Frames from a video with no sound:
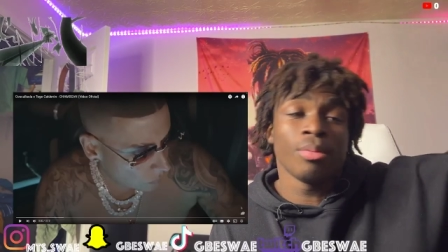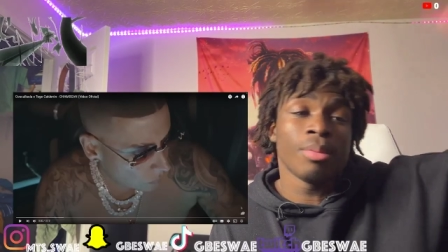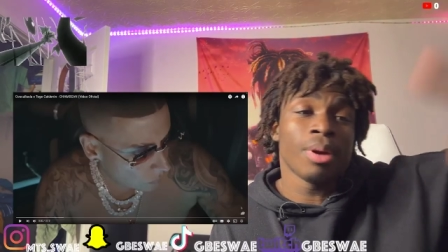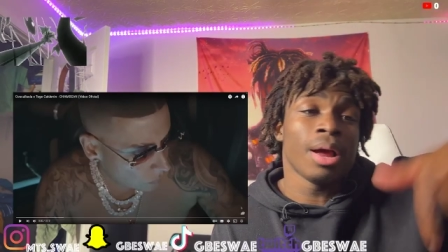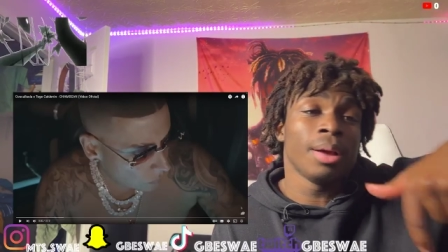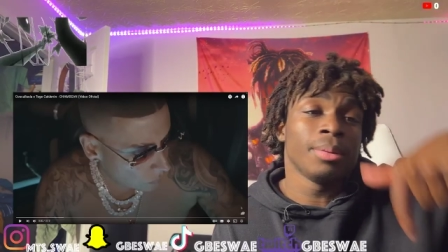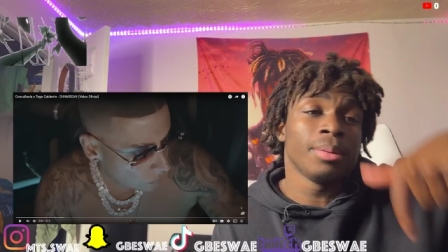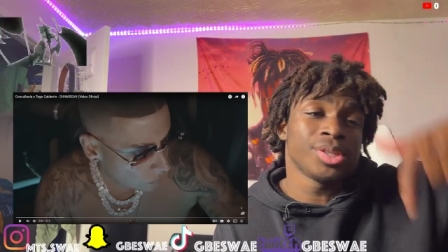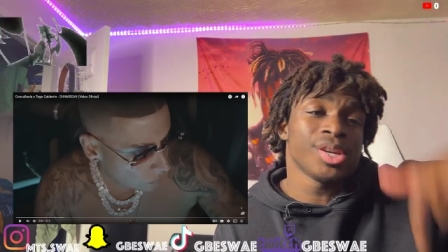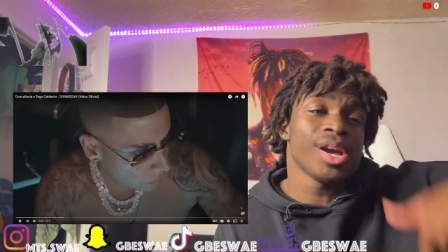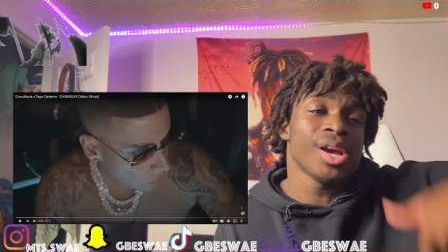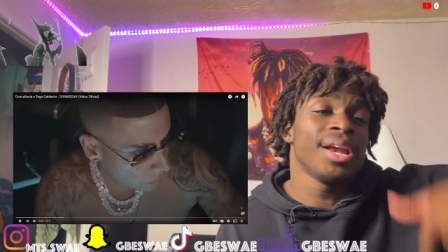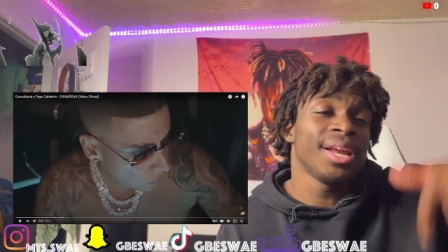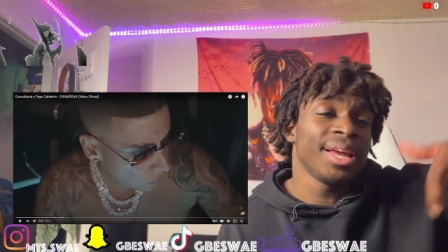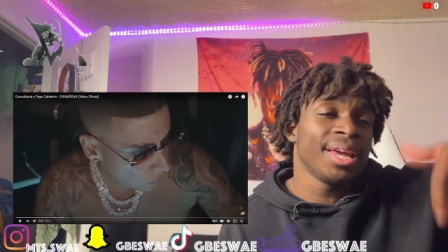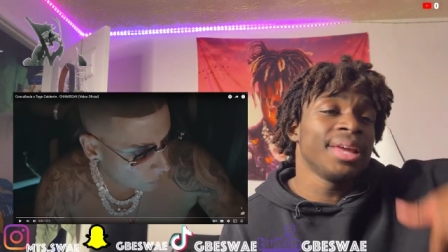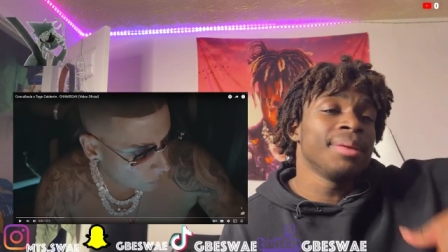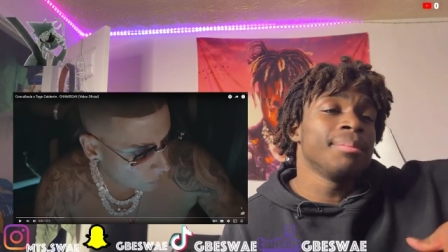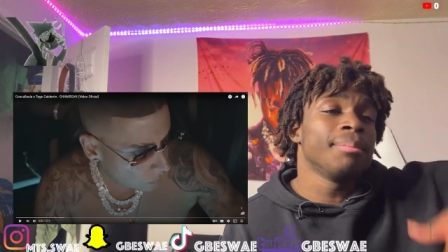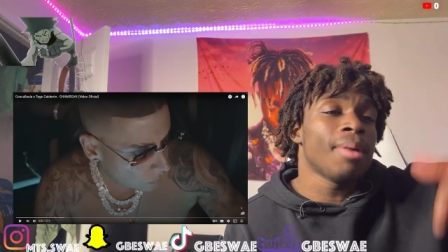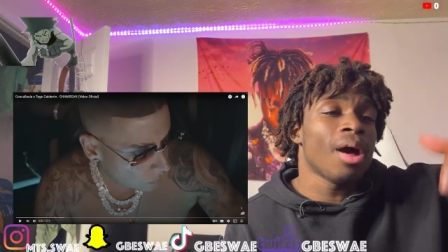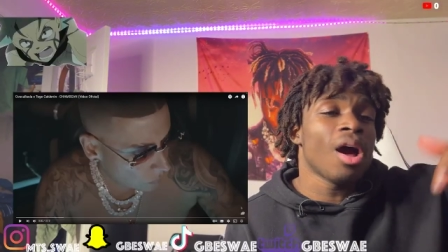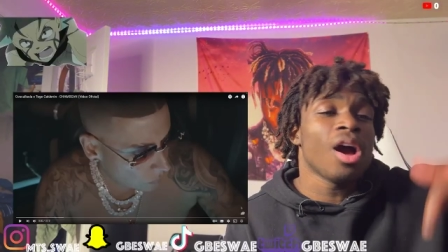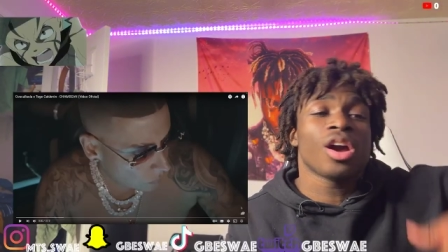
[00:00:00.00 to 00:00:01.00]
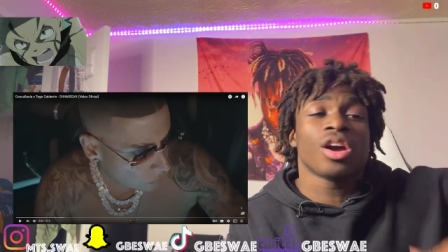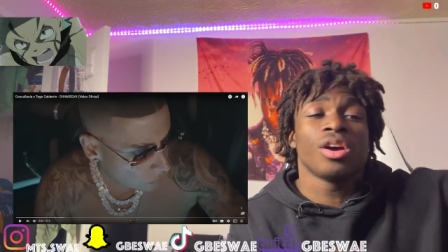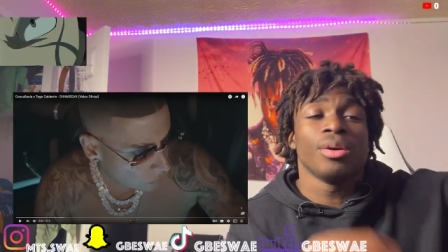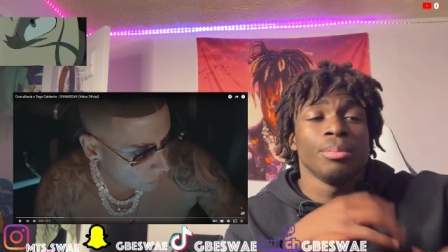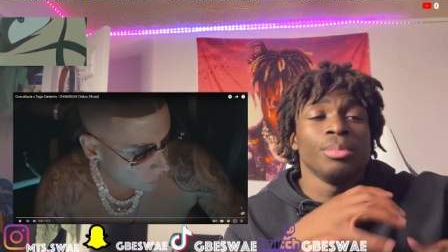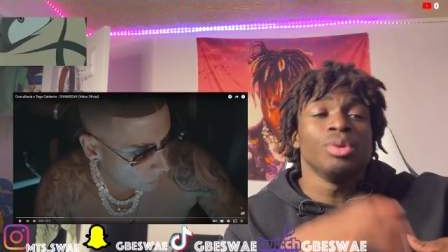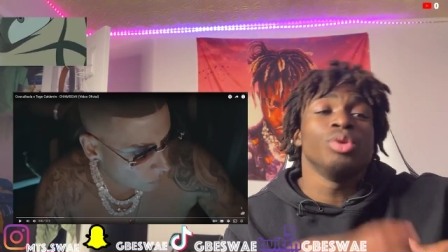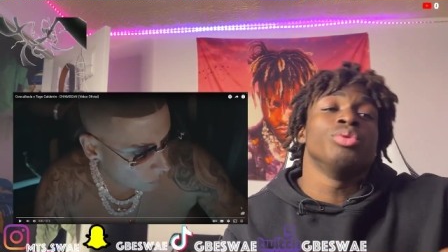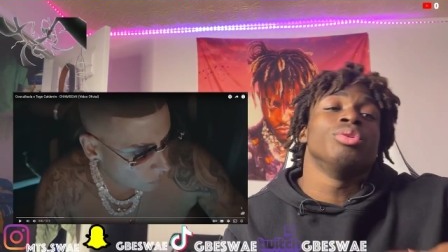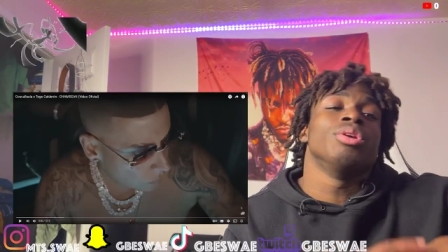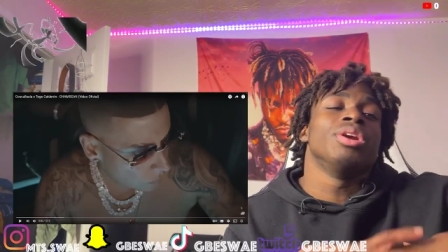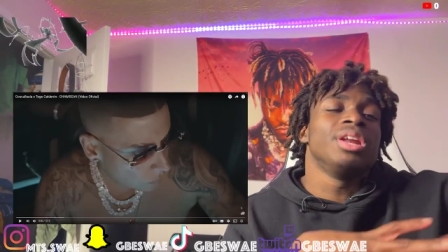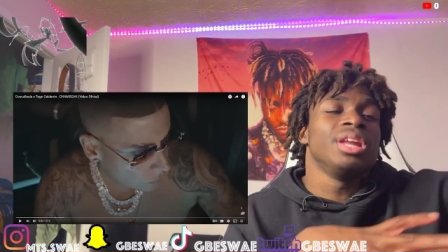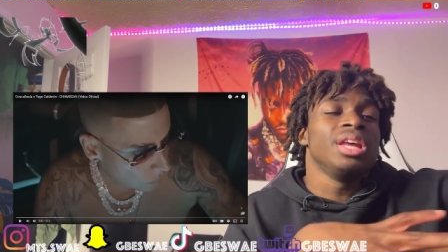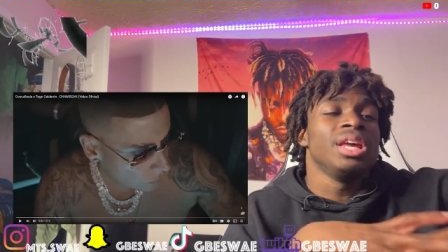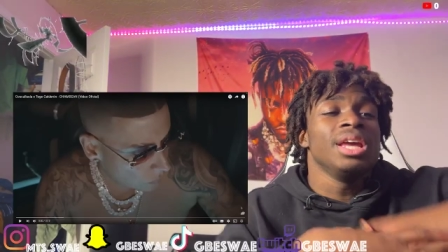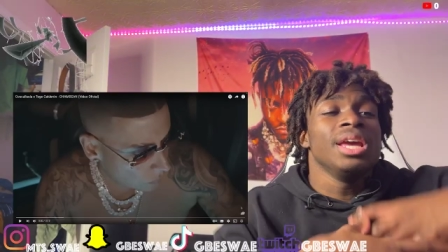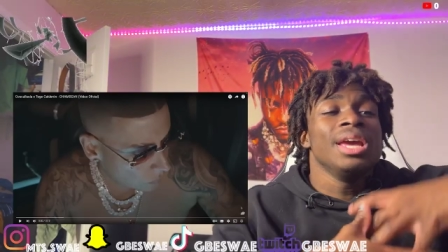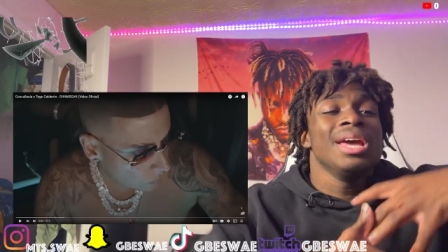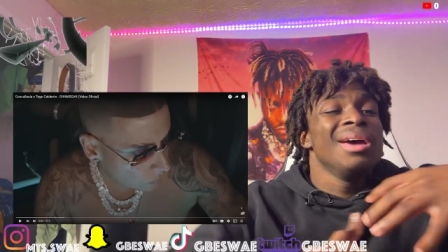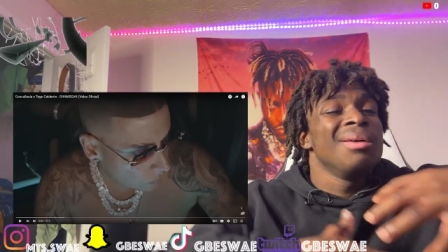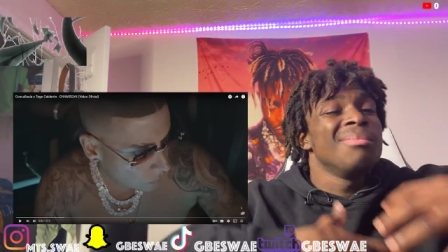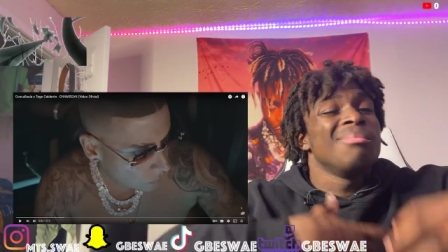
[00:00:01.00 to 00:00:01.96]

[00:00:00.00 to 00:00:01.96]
But I'm trying to get my community,